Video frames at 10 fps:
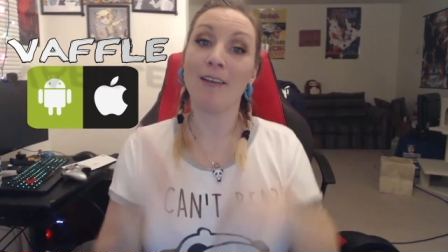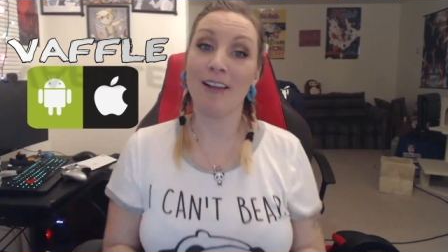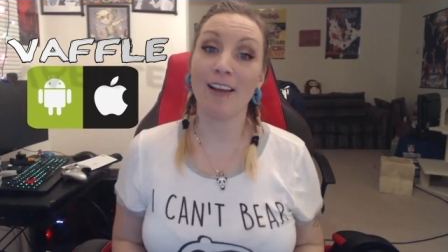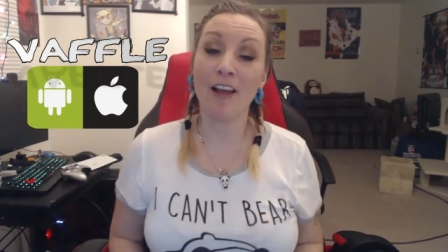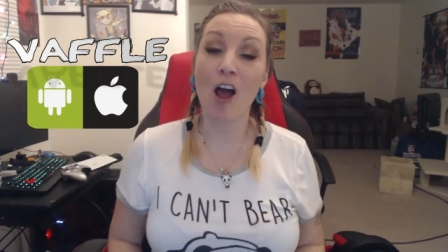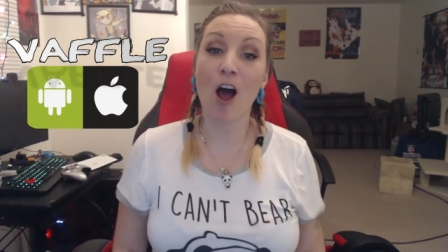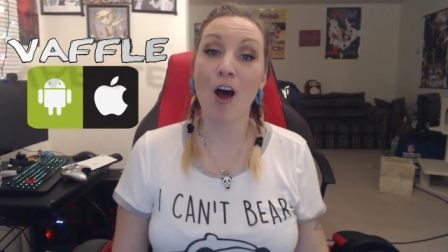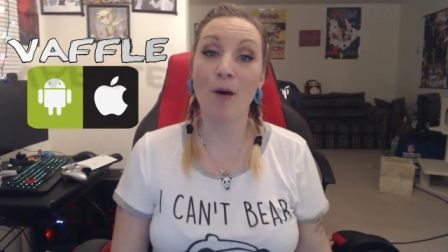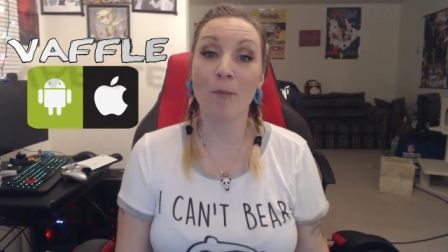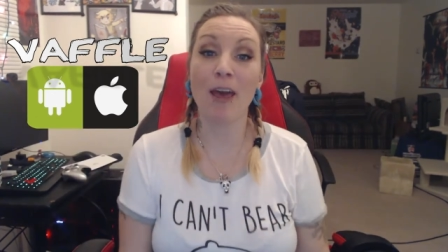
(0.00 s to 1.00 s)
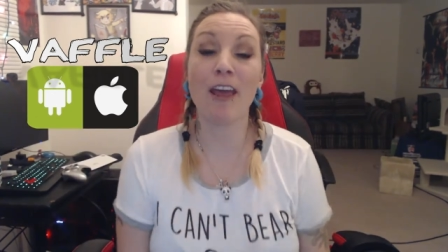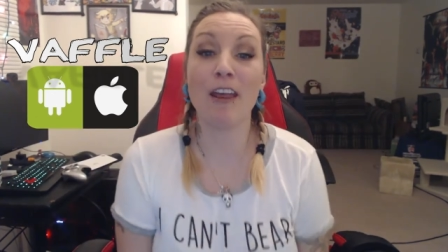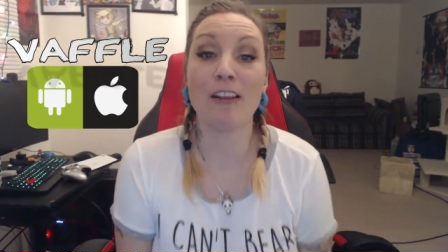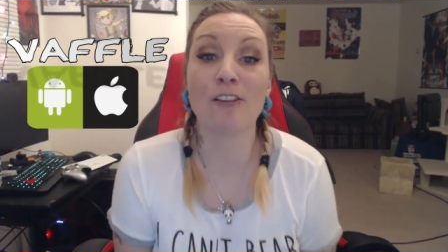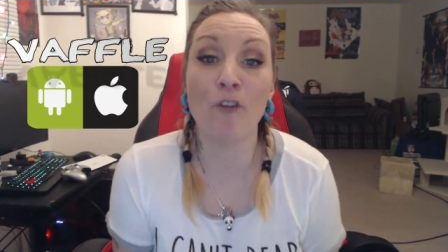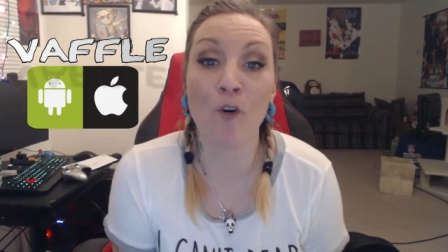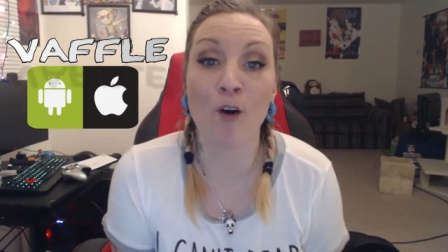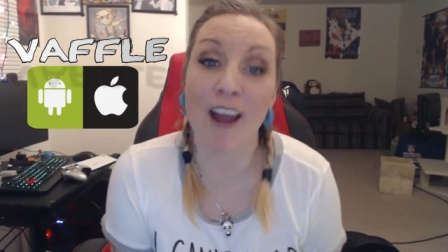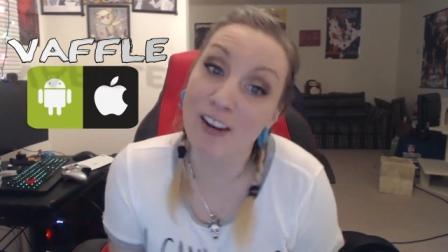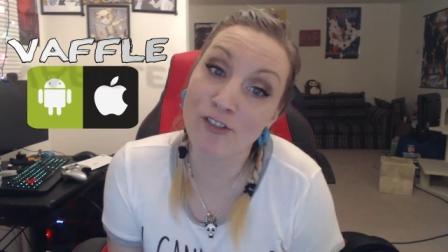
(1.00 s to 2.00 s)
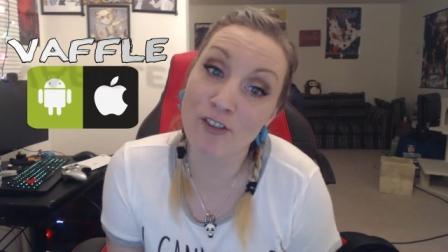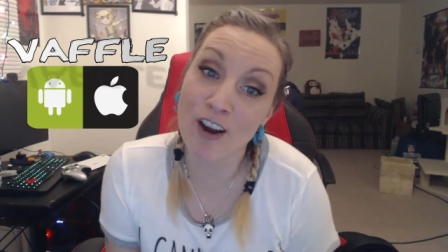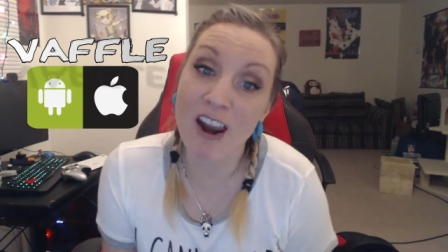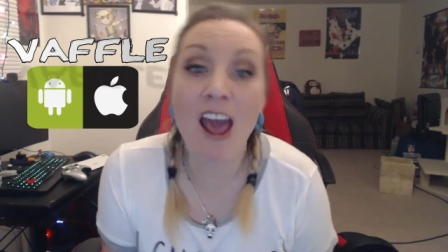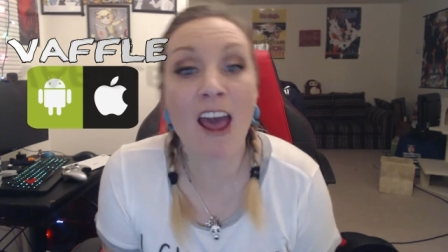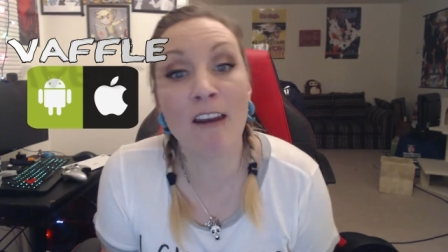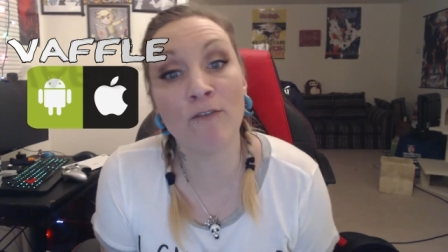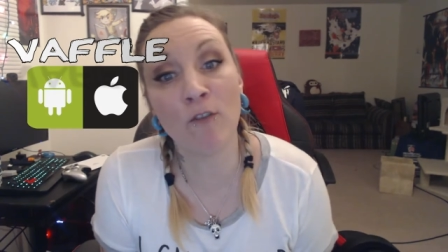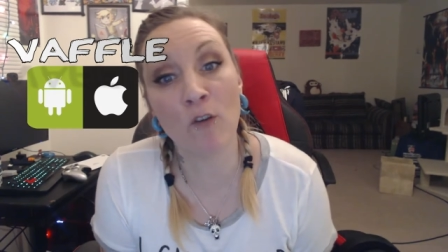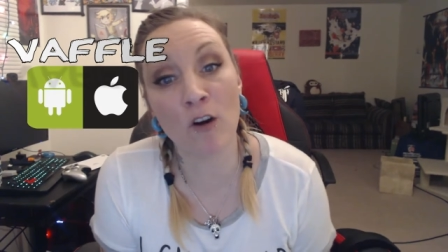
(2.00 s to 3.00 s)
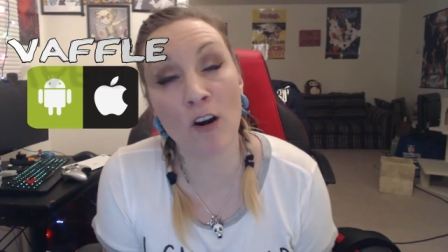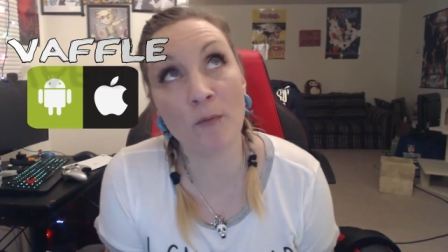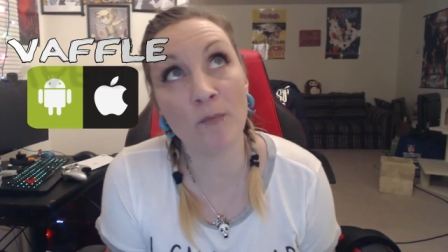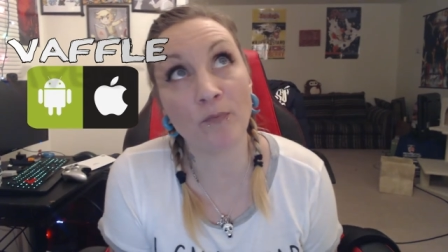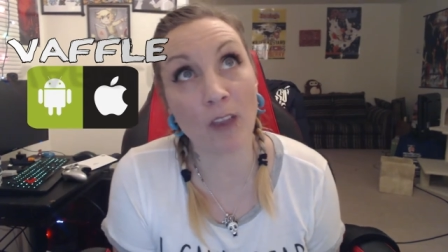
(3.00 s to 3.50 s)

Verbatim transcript: Click, um, it is for Android and for